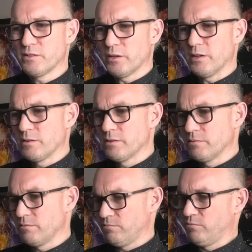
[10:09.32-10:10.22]
got a
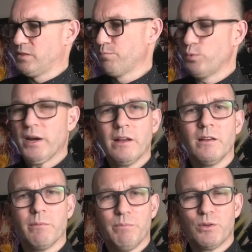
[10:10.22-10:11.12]

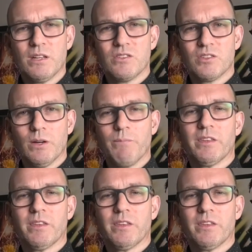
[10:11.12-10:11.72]
spring built into it,